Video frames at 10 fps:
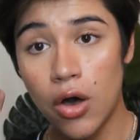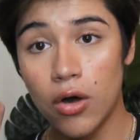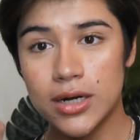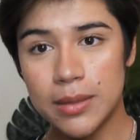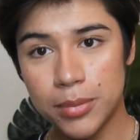
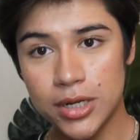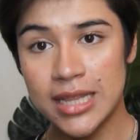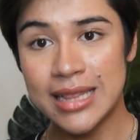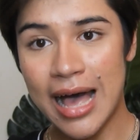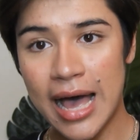or I'll put it
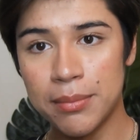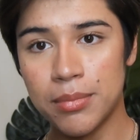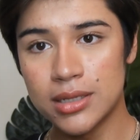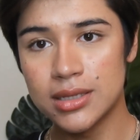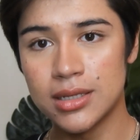in the I
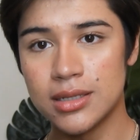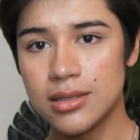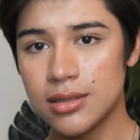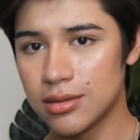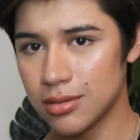button.
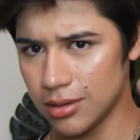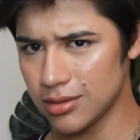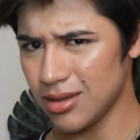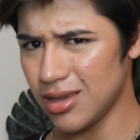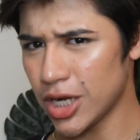
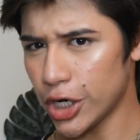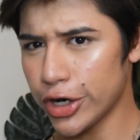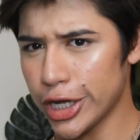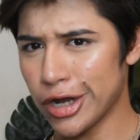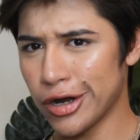Is it here
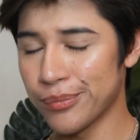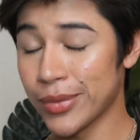or here?